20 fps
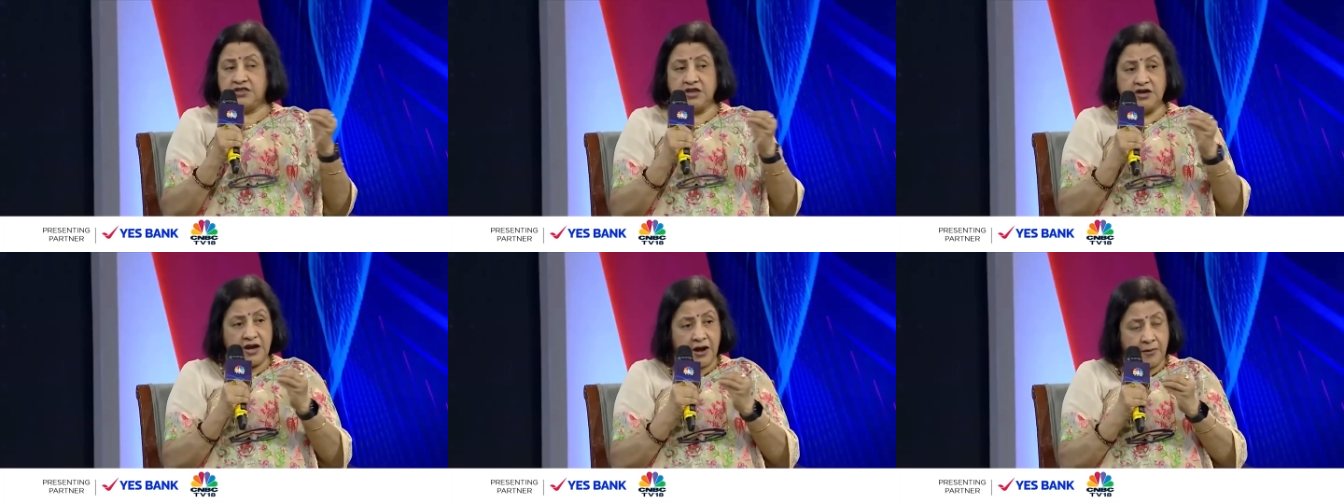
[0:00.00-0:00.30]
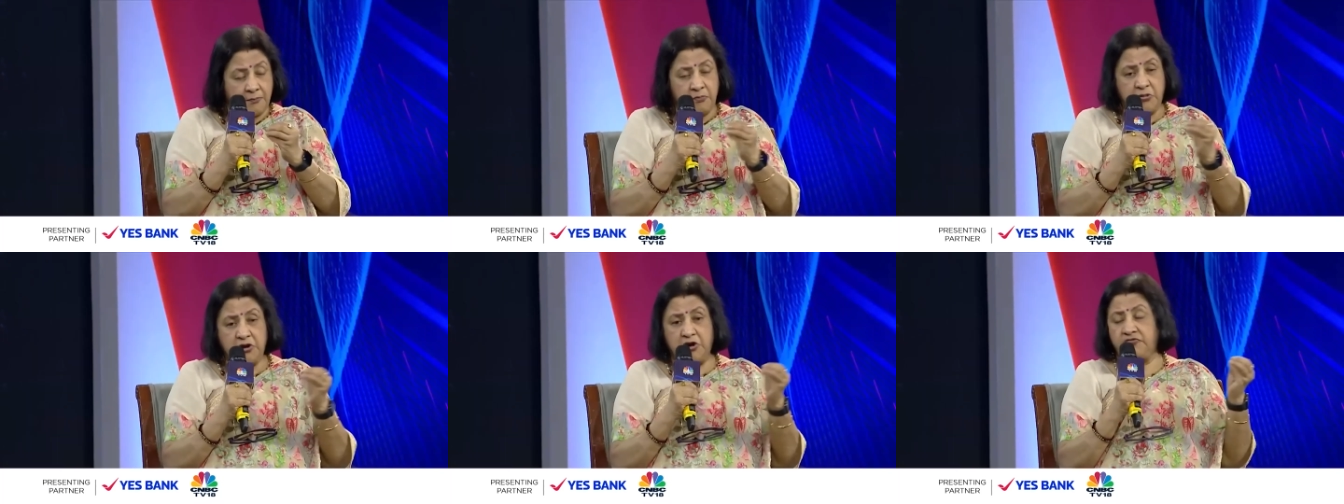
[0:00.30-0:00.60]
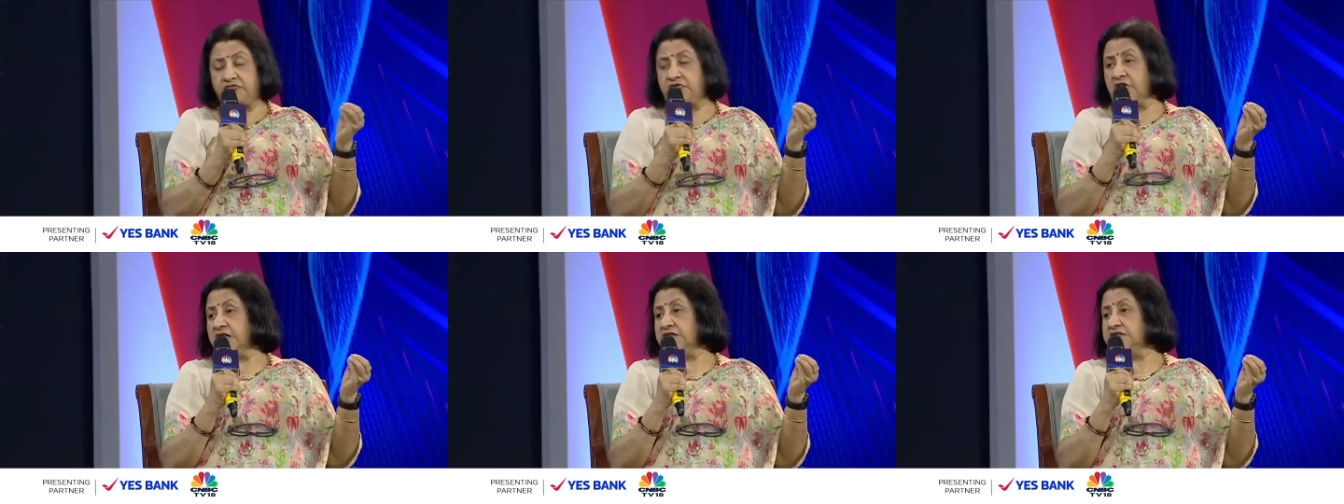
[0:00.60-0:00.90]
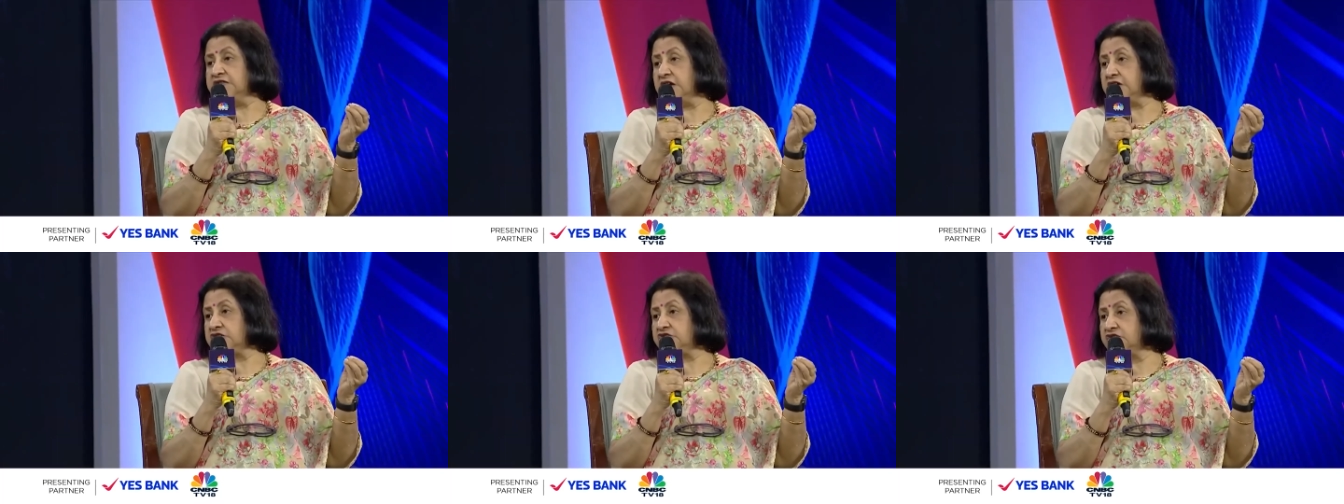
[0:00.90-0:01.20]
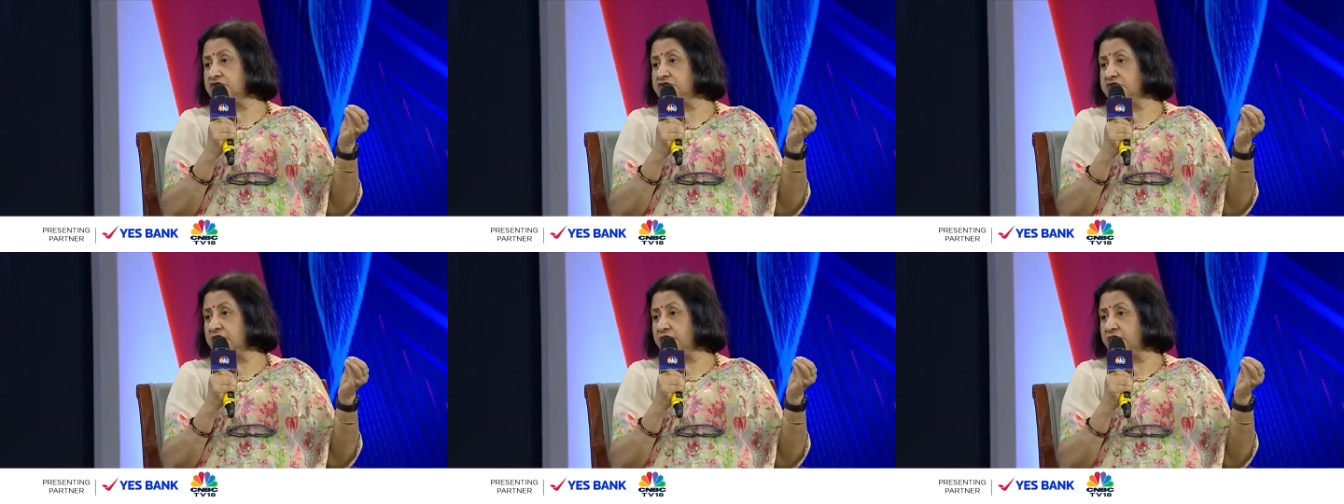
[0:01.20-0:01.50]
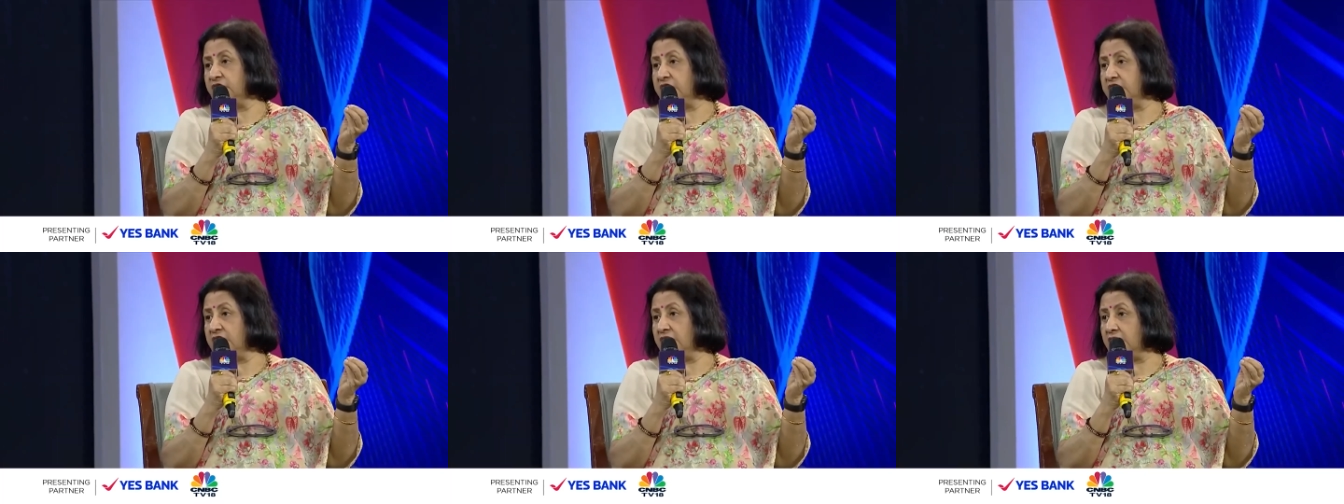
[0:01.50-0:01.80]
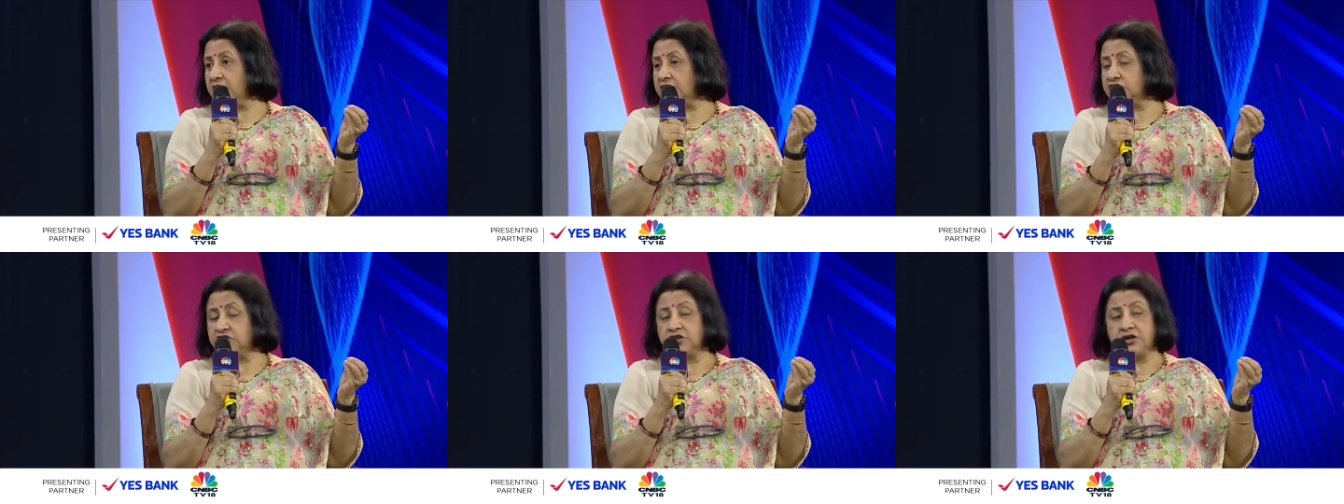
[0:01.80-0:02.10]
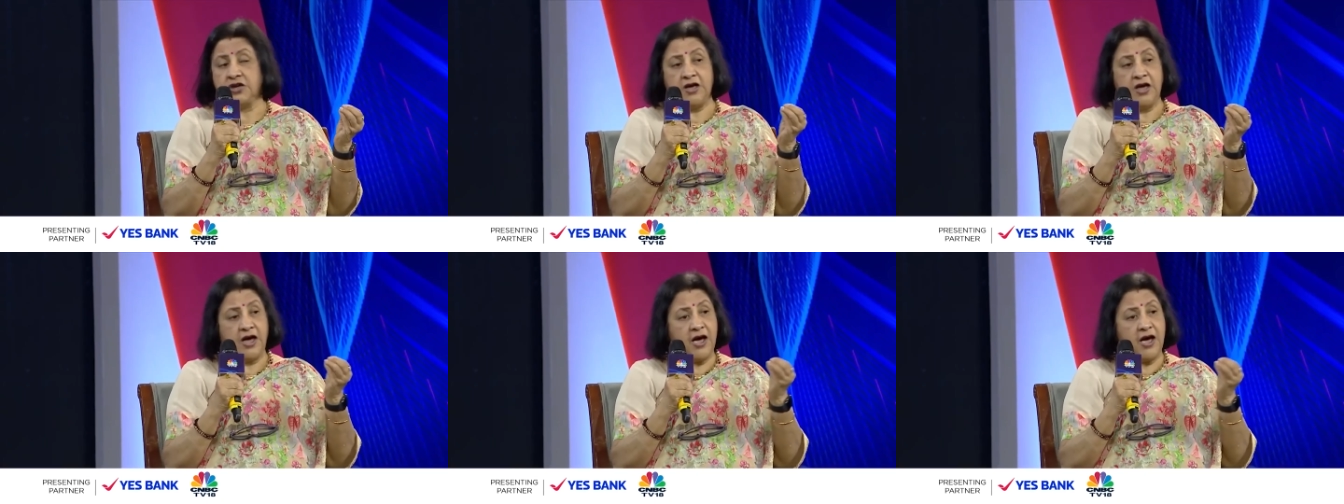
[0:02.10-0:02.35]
The number of transactions are very large.